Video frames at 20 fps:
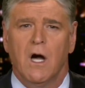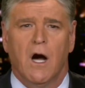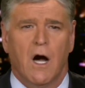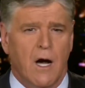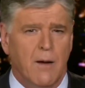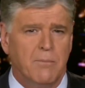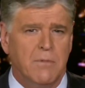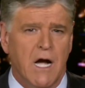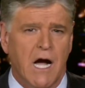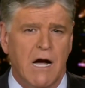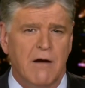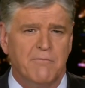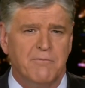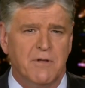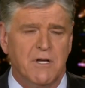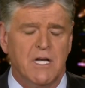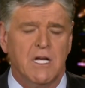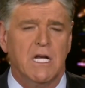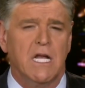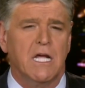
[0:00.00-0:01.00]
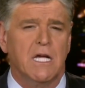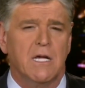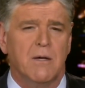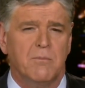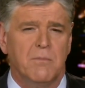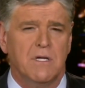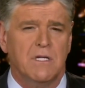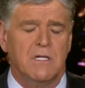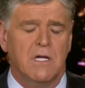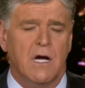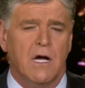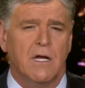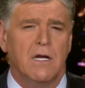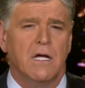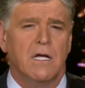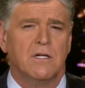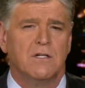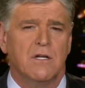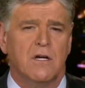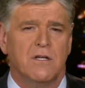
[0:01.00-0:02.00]
I'm confident it can be done
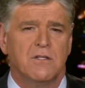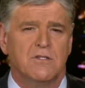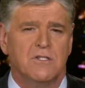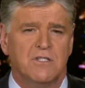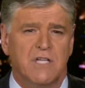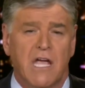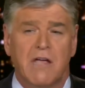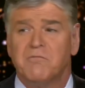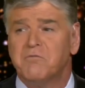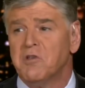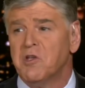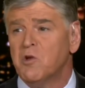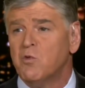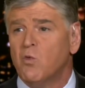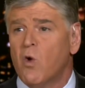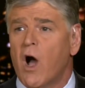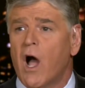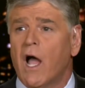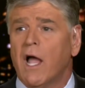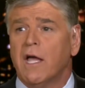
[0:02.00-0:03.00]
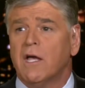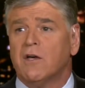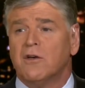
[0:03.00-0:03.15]
and done safely. Why?